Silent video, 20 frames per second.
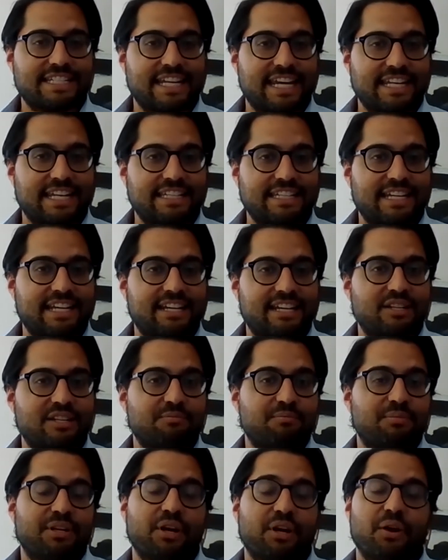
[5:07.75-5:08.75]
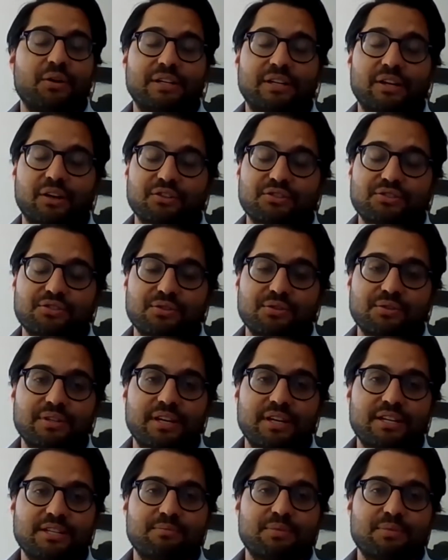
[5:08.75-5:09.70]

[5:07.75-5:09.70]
10 years, but it only lasts 2 years